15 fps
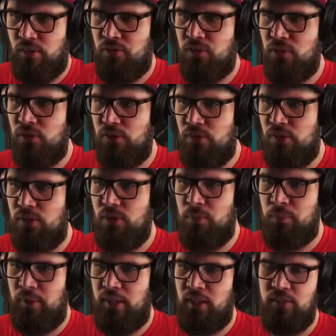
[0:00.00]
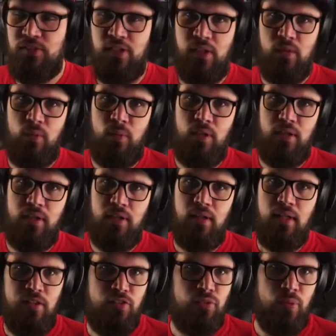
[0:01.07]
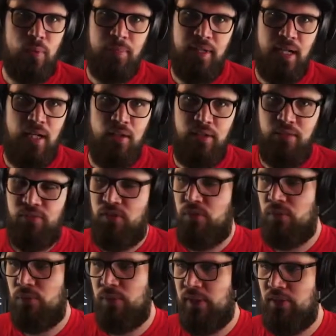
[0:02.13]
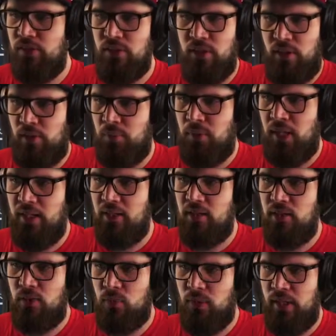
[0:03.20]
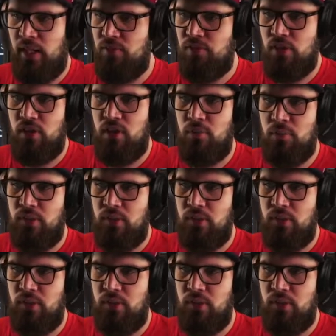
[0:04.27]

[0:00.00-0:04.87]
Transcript: Of course you could pick a single one and swap it out if you reach another planet or whatever,